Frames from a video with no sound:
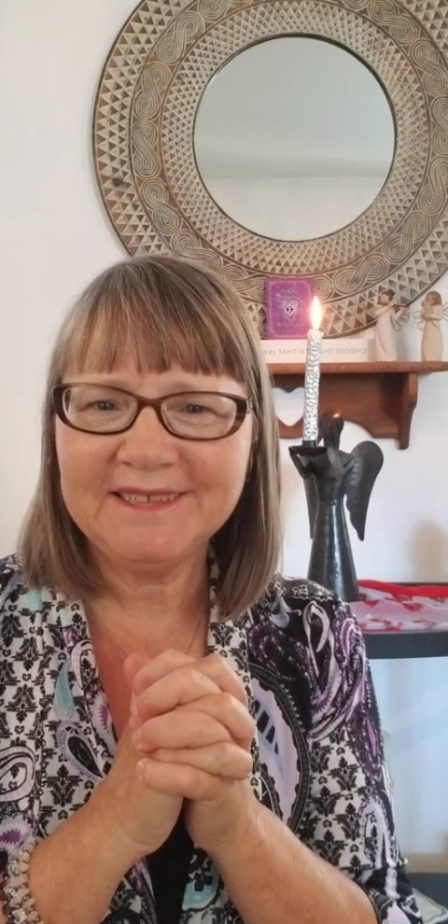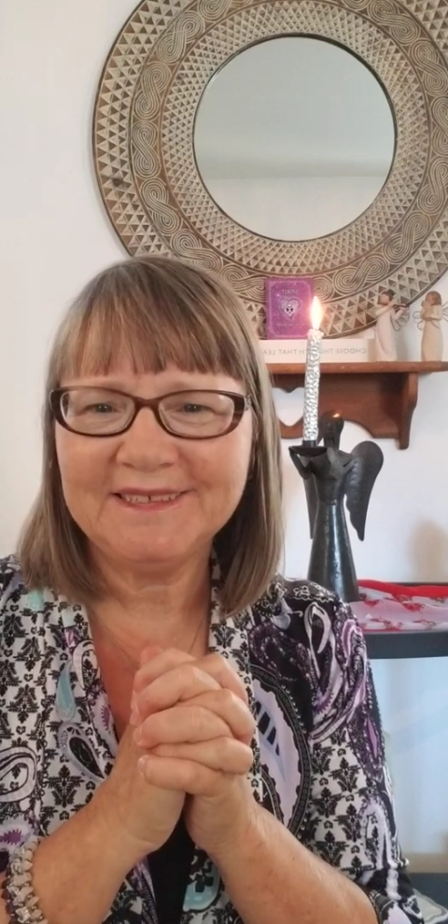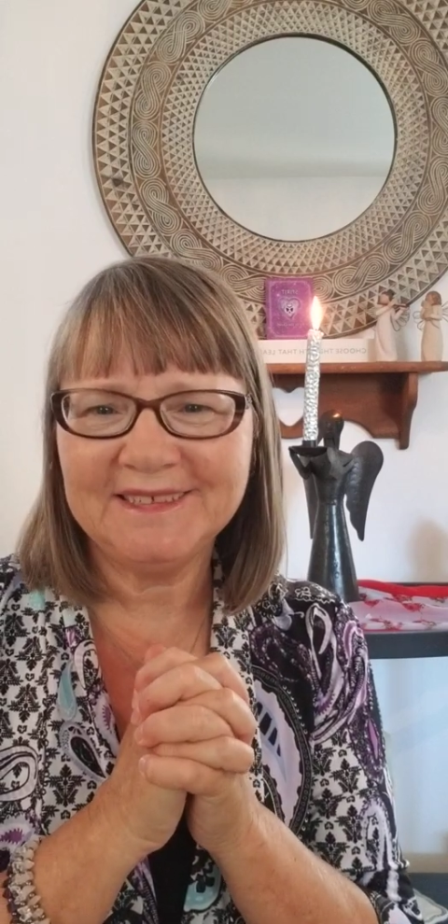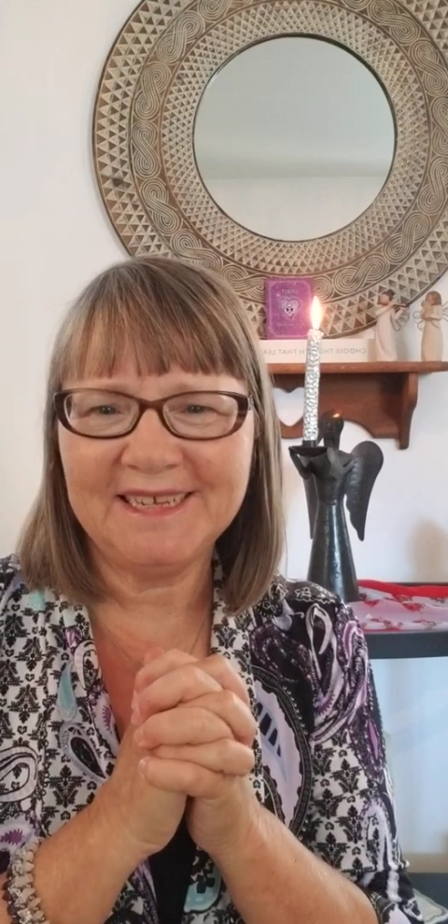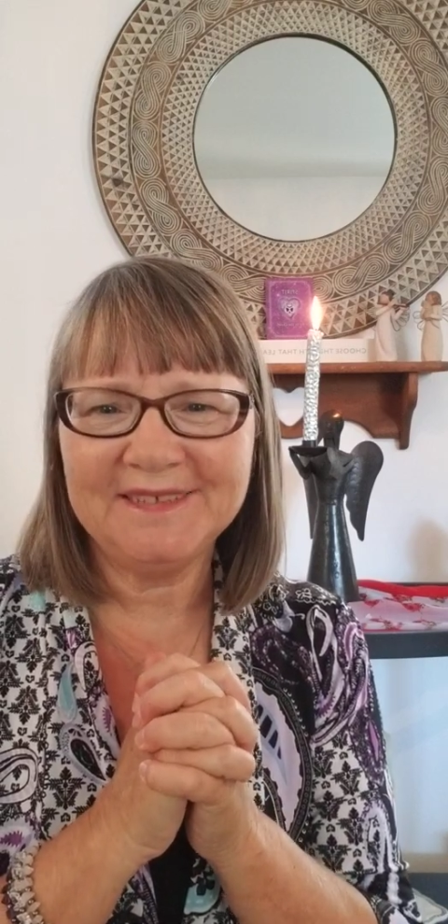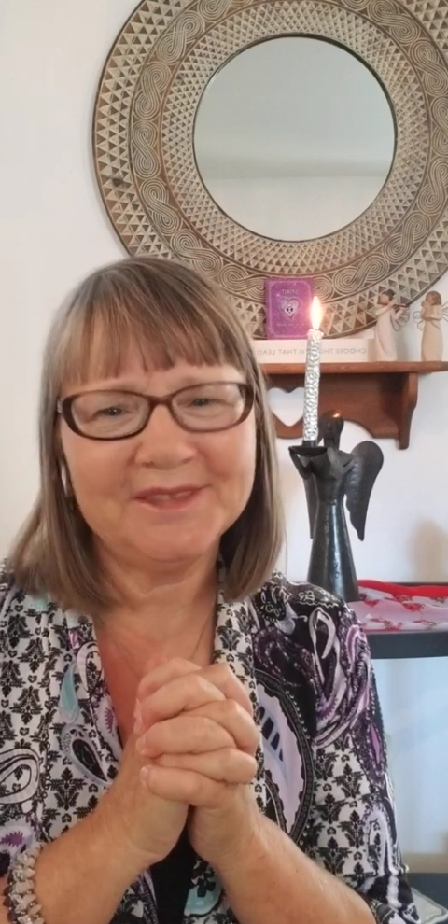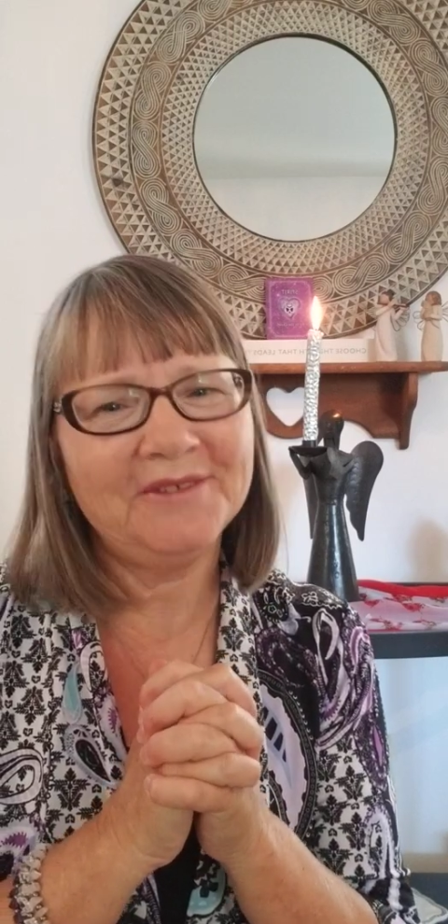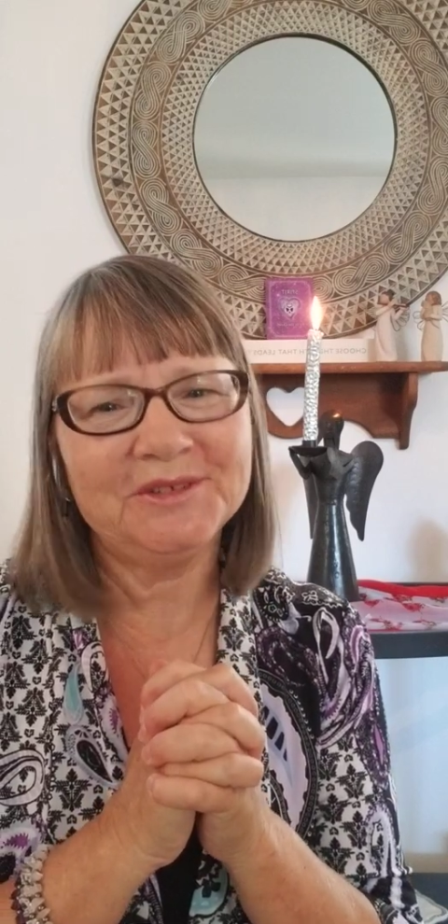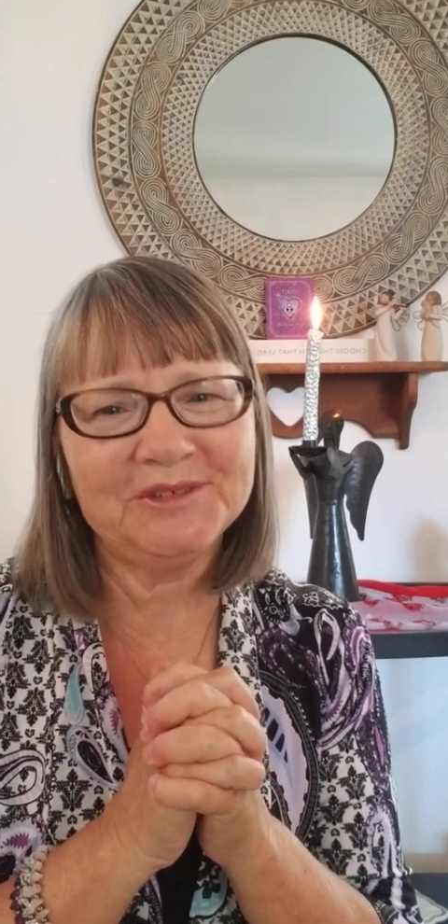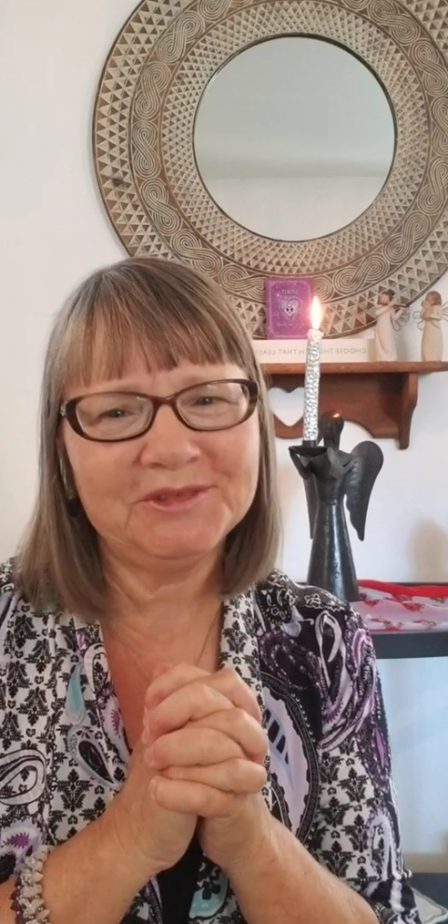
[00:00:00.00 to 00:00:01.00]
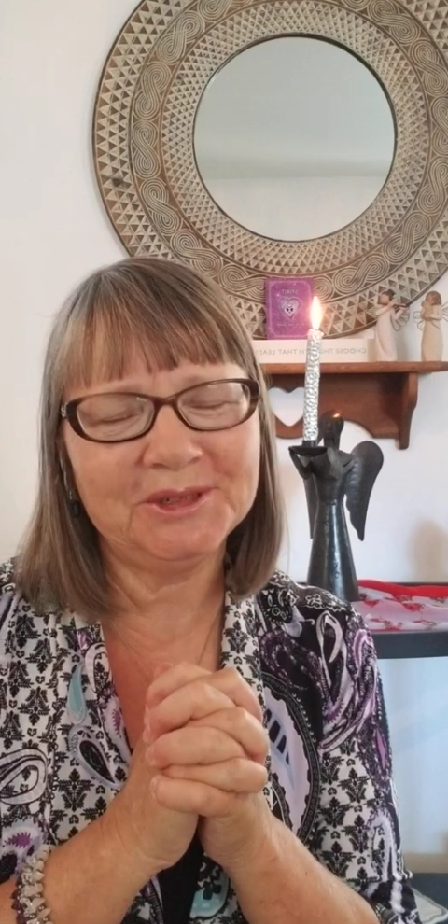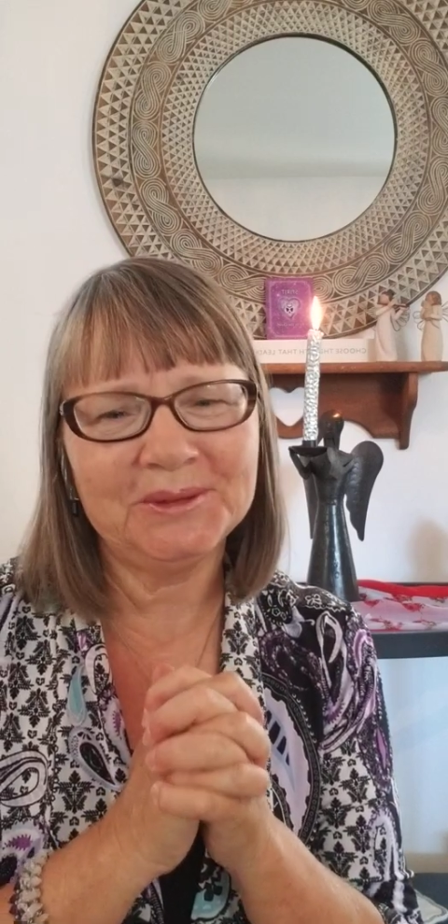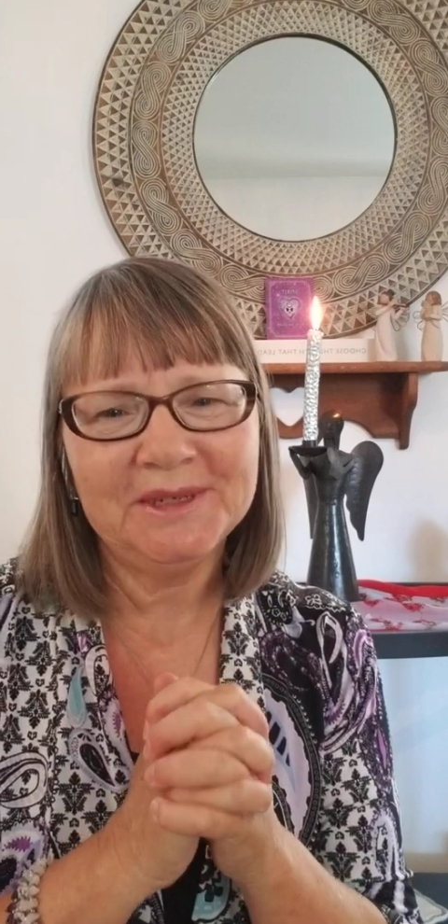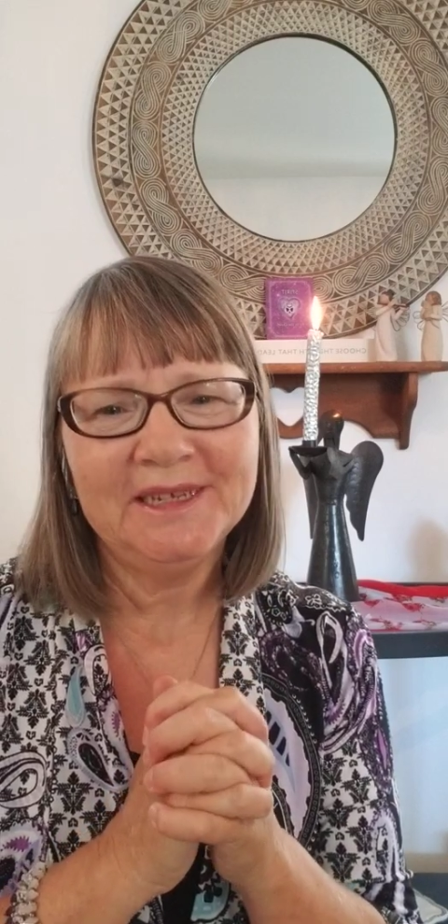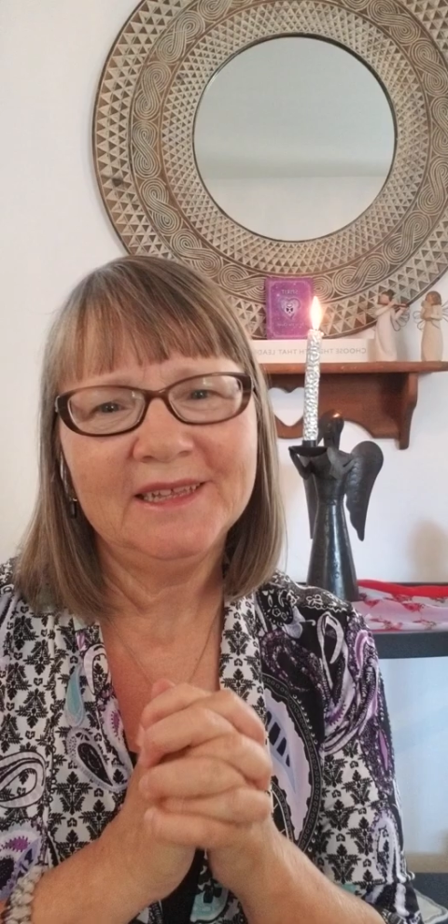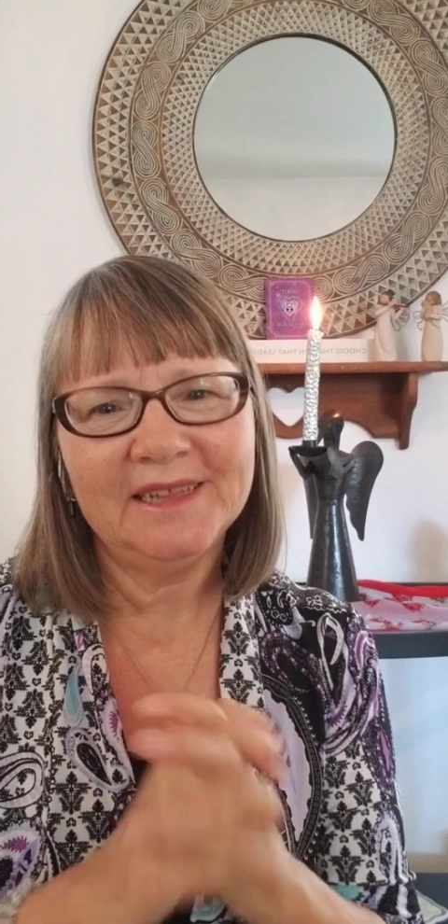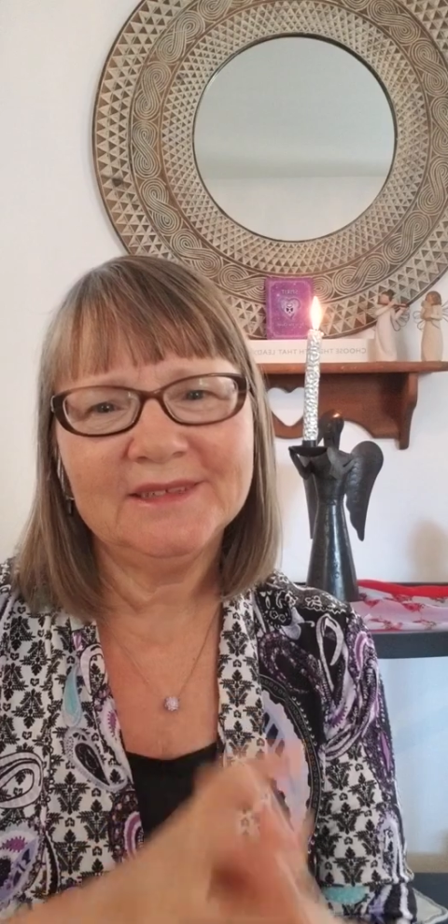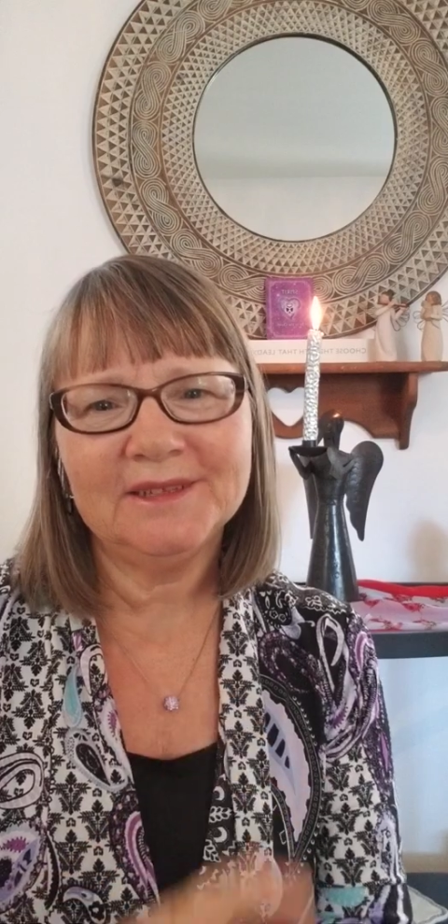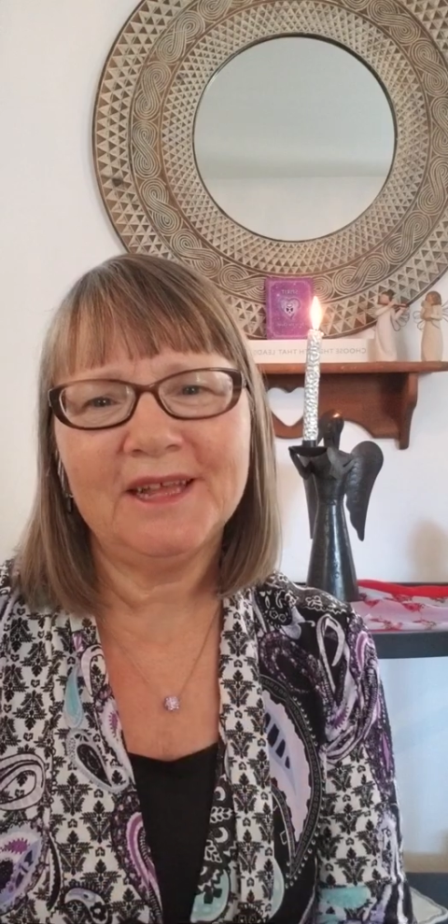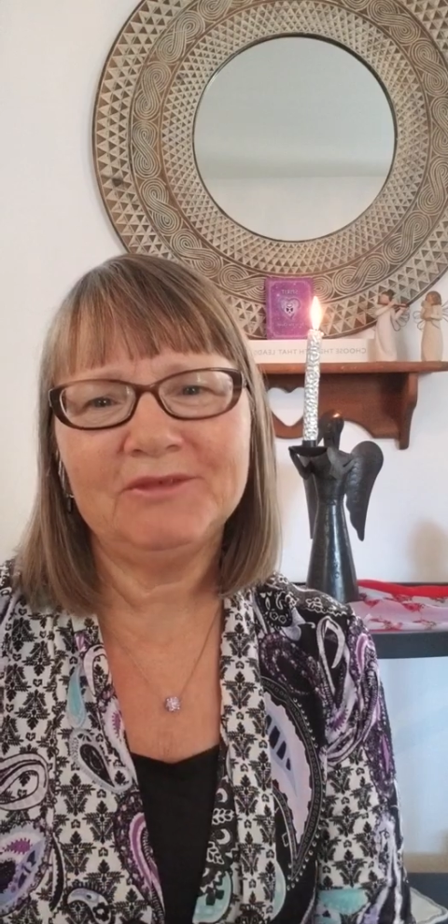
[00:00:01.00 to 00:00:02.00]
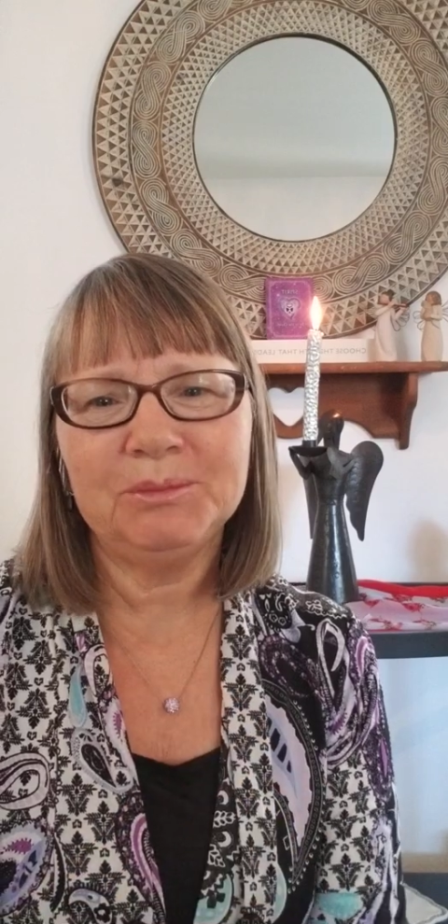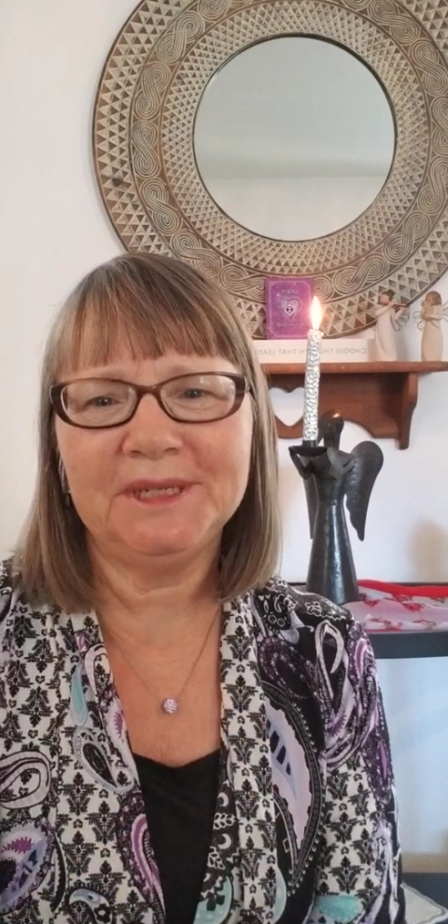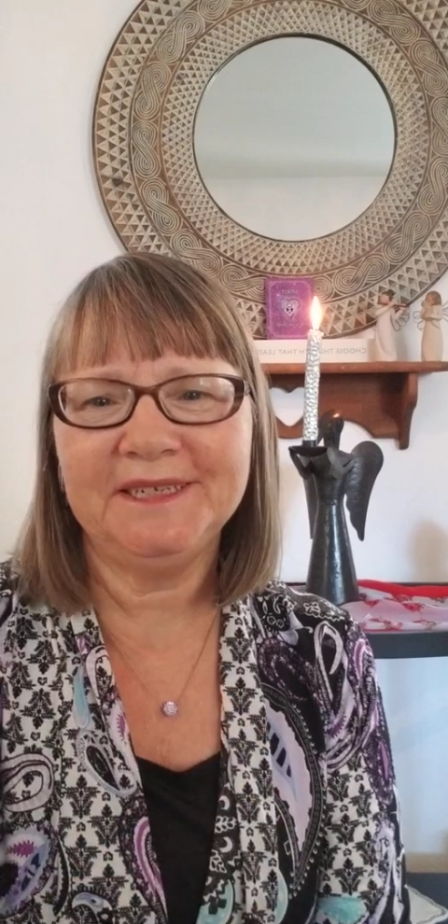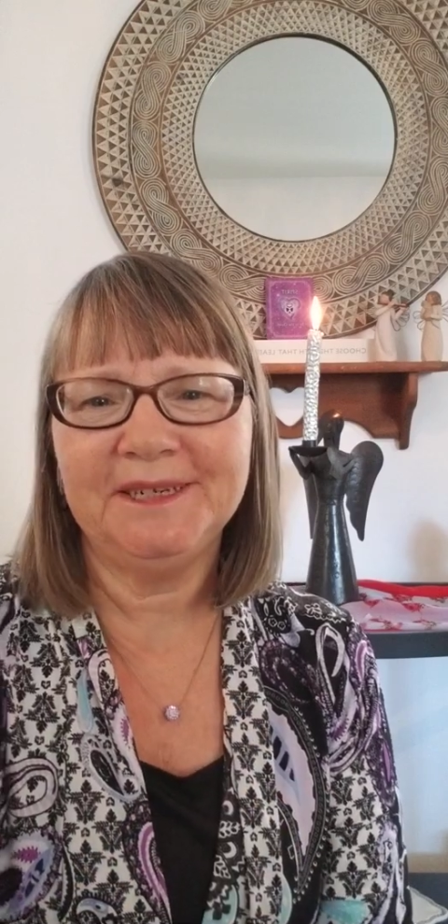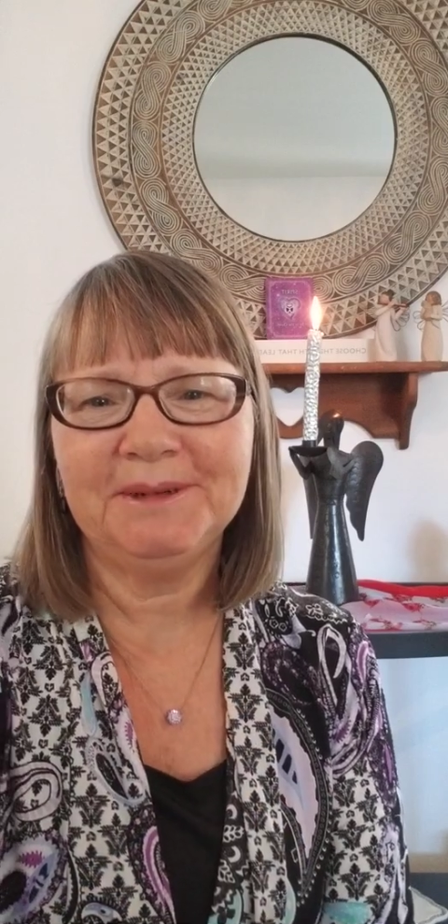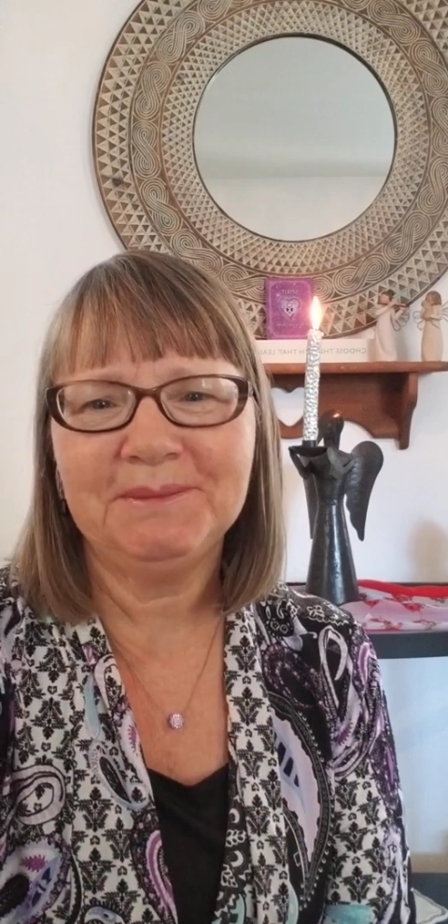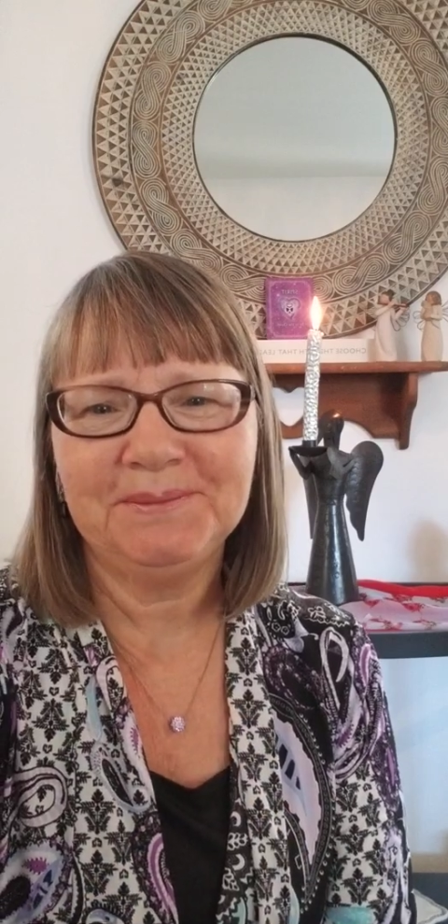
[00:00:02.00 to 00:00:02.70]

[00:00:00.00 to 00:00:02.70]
today's Office View. Thanks a lot for being here.